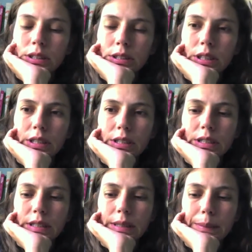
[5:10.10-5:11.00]
And it's
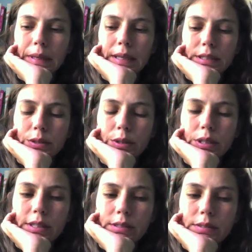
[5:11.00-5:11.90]
just a black
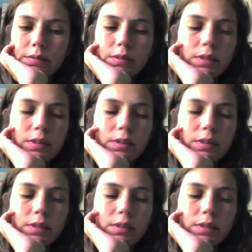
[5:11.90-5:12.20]
screen with